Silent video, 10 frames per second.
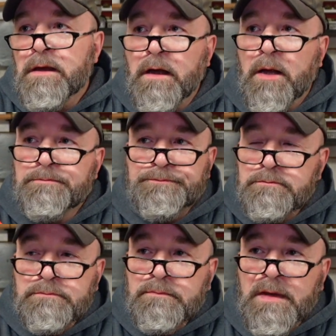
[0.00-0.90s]

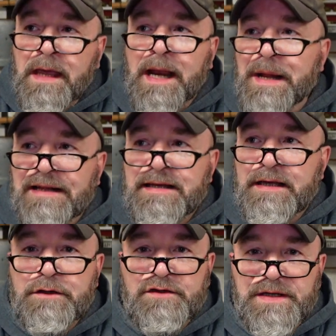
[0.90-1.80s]
And I'm not
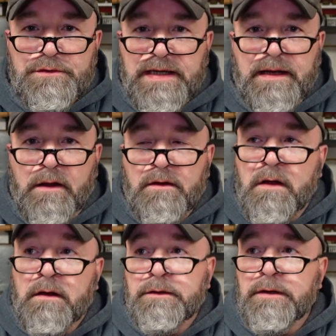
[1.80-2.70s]
saying you should be drinking
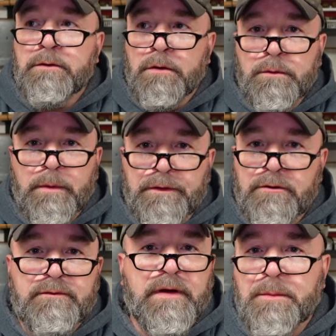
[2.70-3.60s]
alcohol during cold weather
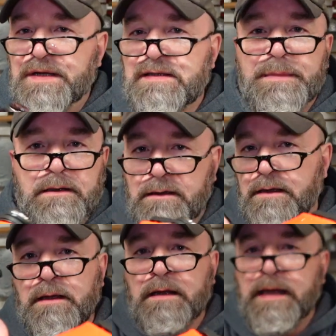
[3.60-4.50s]
environments. I mean,
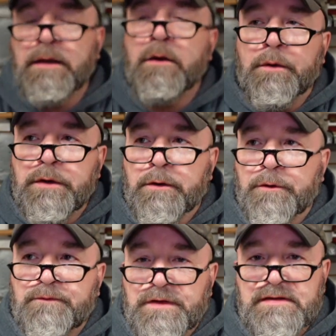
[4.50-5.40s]
again, know your
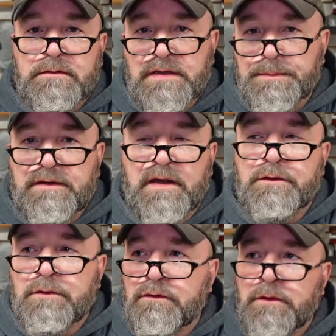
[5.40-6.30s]
own physical
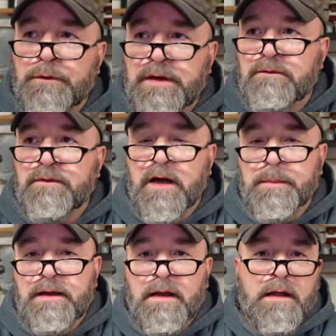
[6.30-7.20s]
limitations, know the
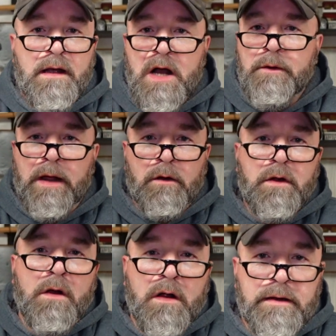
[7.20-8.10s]
environment, how
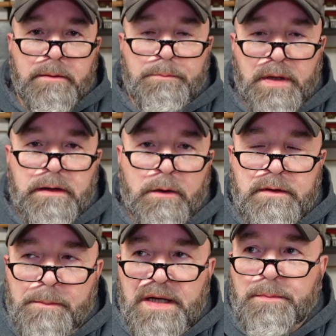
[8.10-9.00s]
alcohol can, you know,
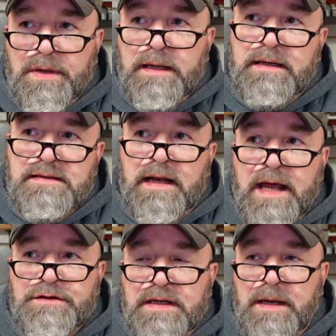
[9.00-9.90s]
come into play, because it
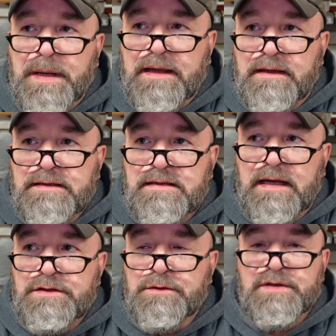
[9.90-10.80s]
actually can make things
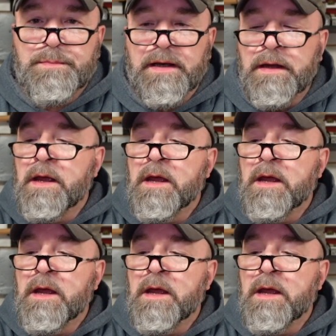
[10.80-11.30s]
dangerous. But